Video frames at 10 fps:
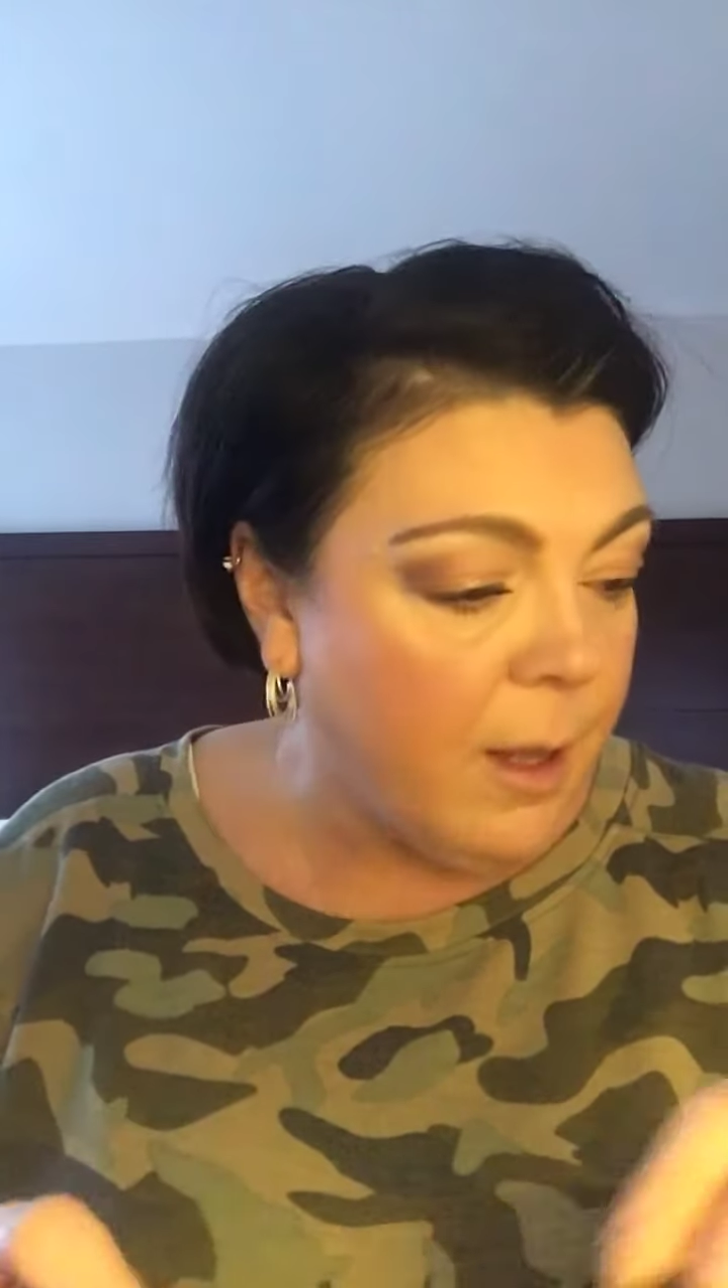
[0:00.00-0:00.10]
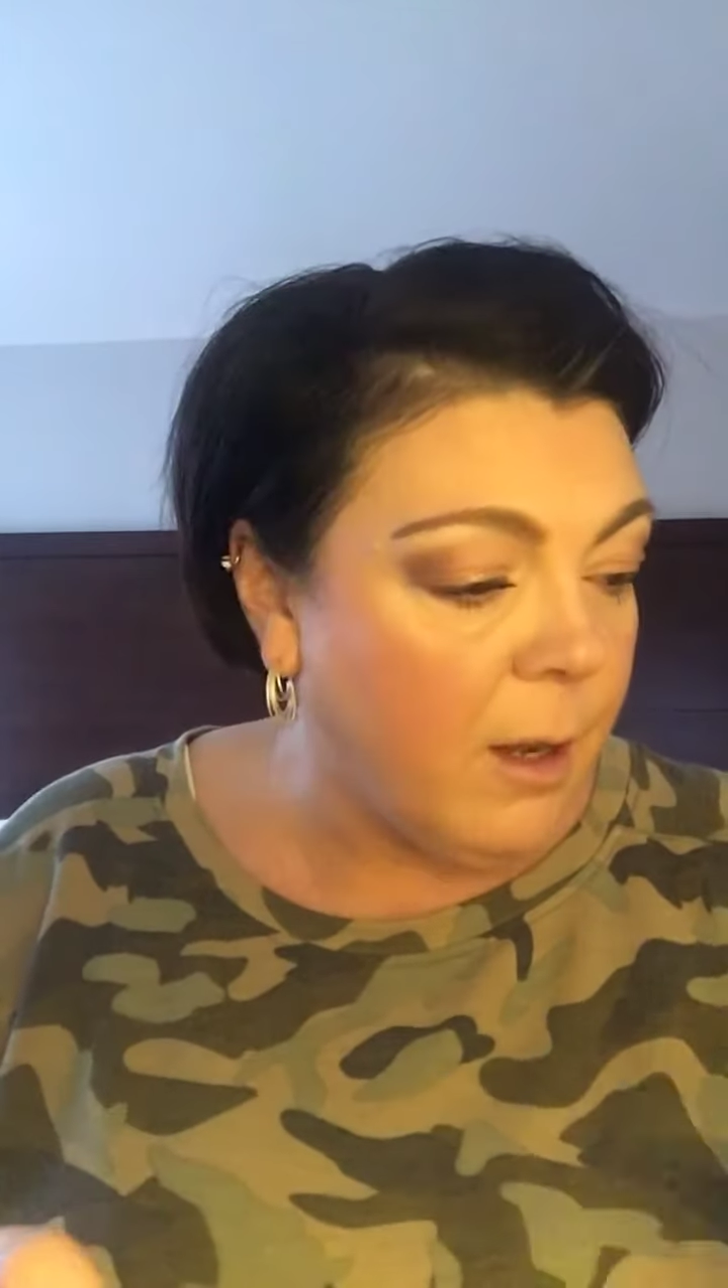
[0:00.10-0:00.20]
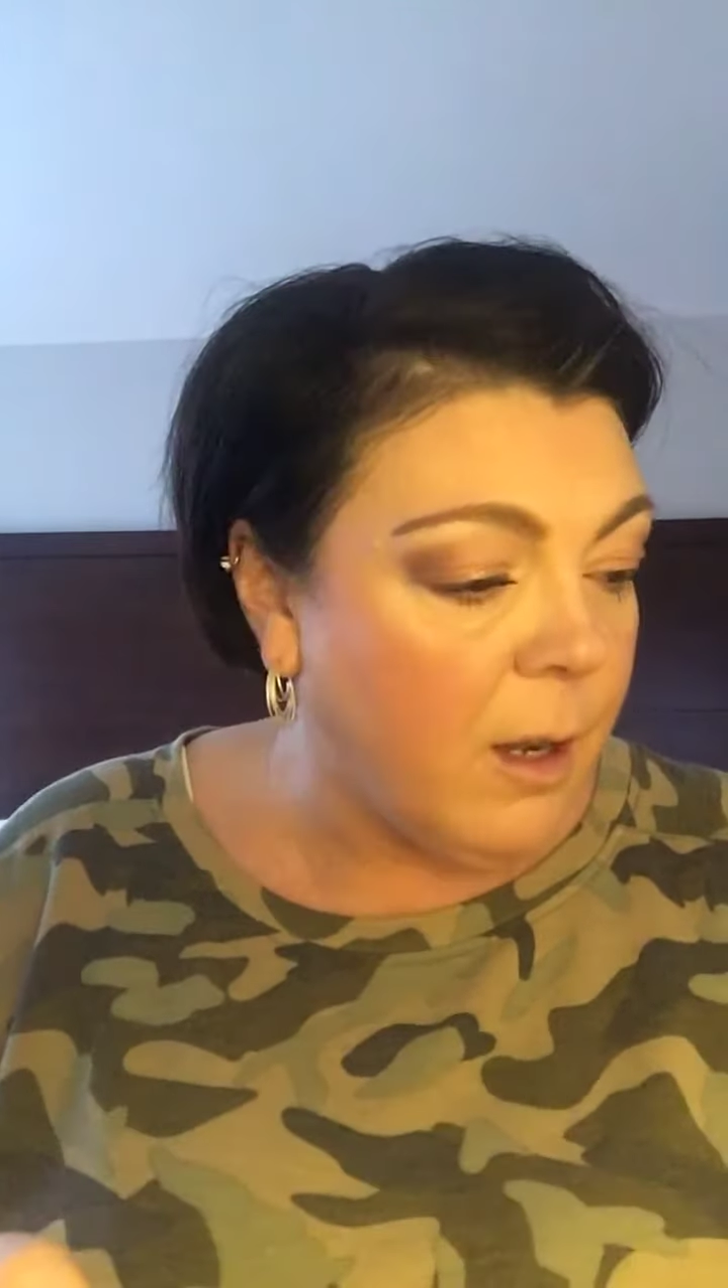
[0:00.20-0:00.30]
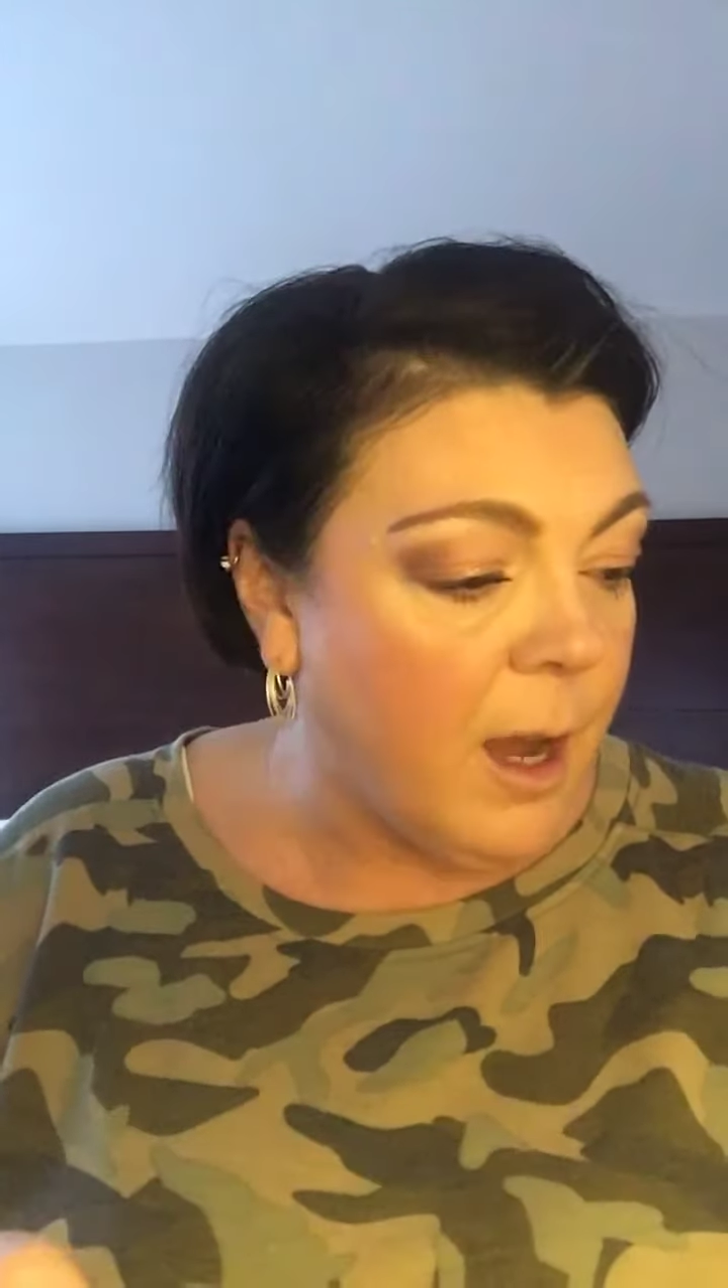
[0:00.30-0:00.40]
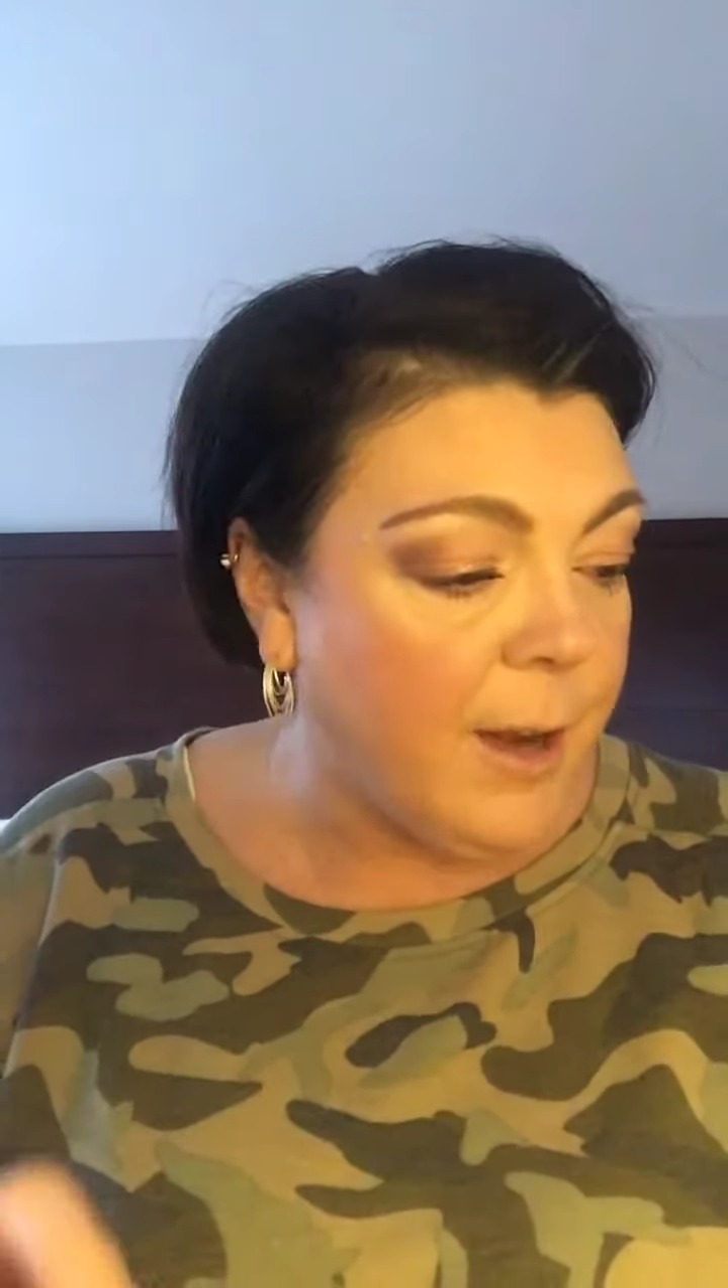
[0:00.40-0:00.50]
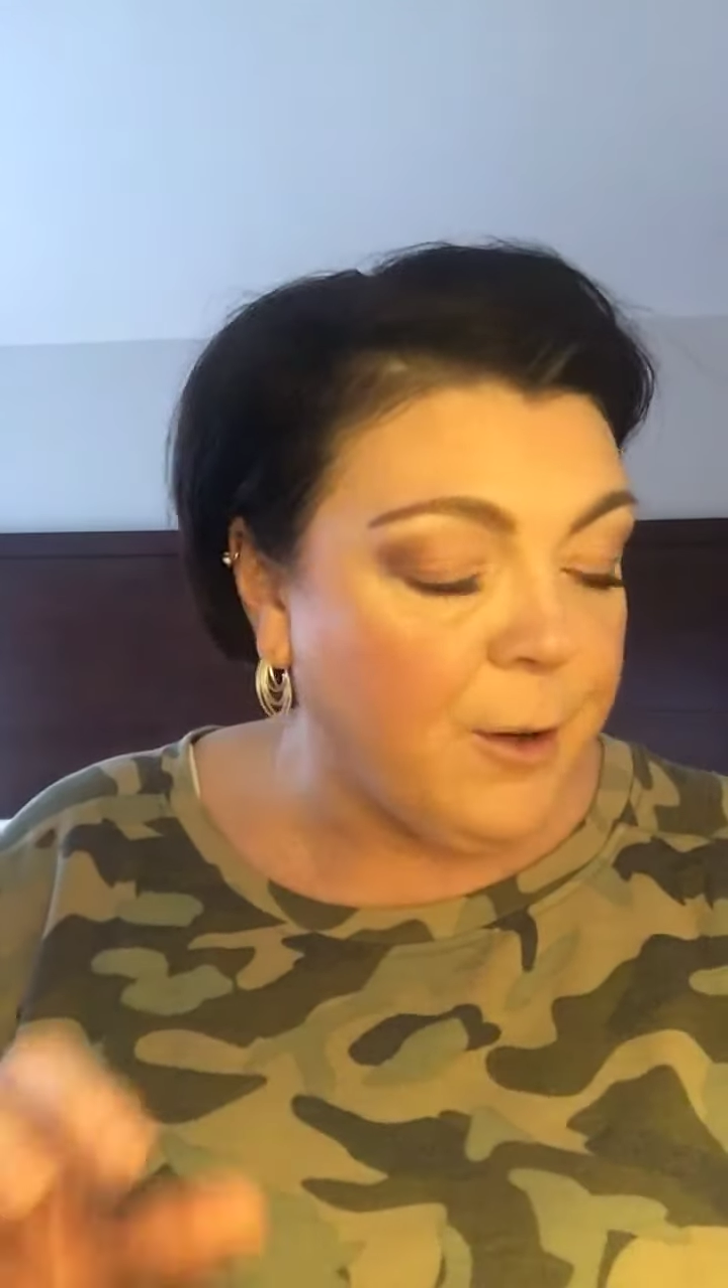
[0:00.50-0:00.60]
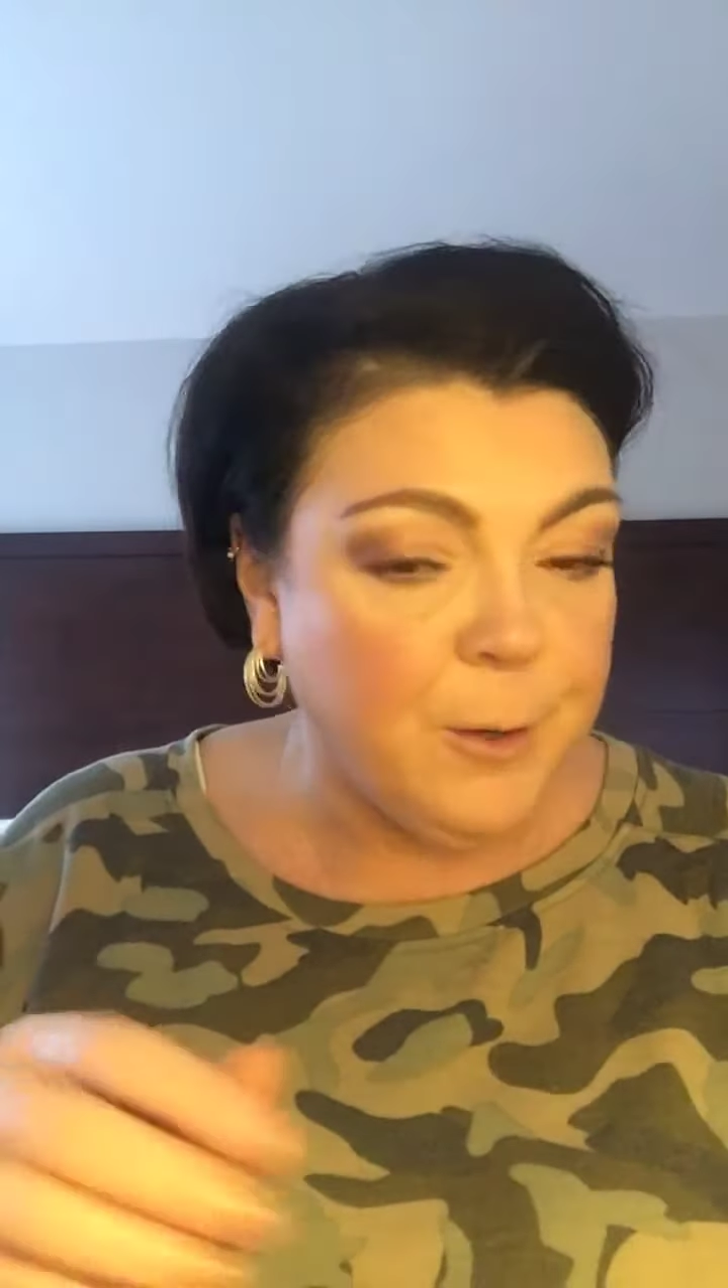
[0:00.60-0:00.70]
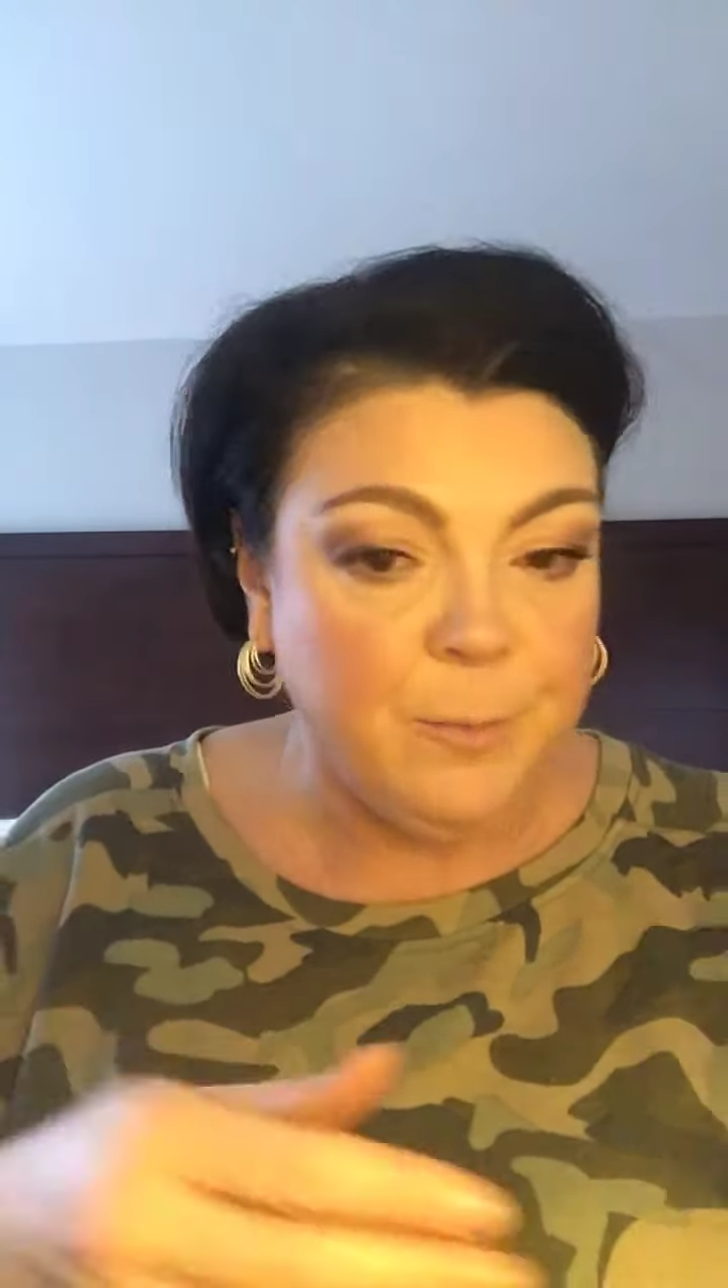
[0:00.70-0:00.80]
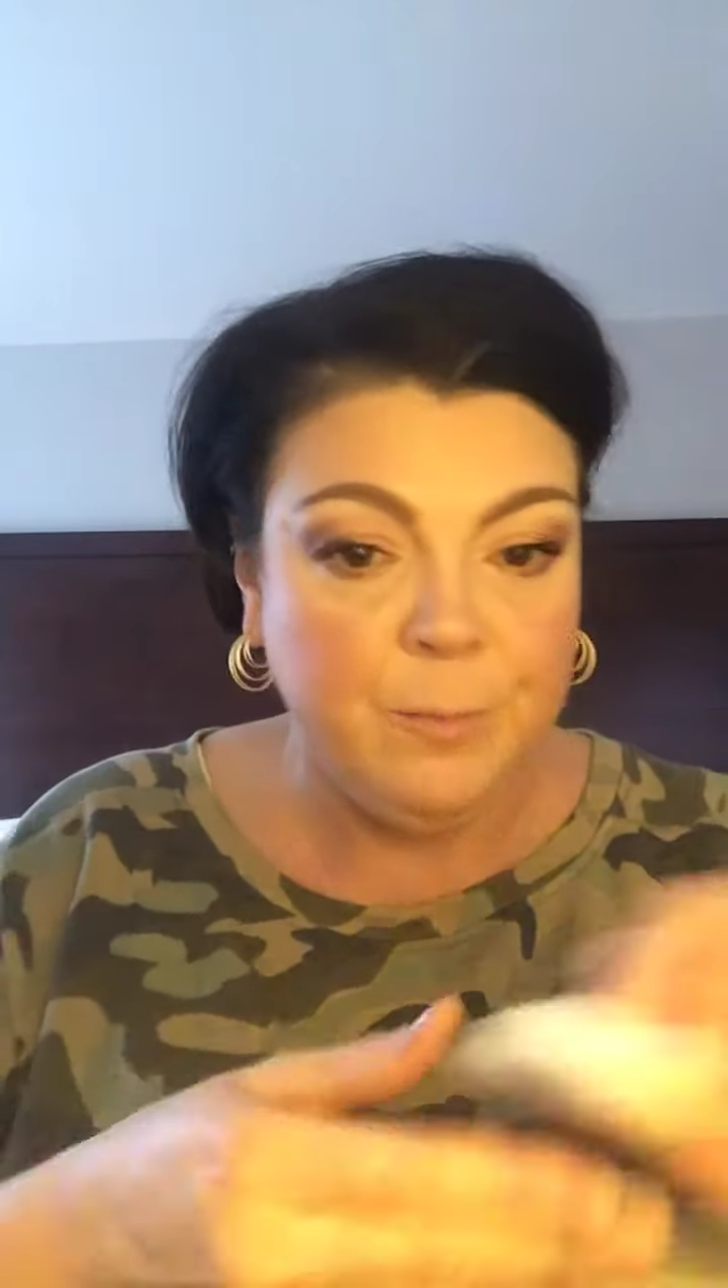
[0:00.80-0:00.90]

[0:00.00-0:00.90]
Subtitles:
liner.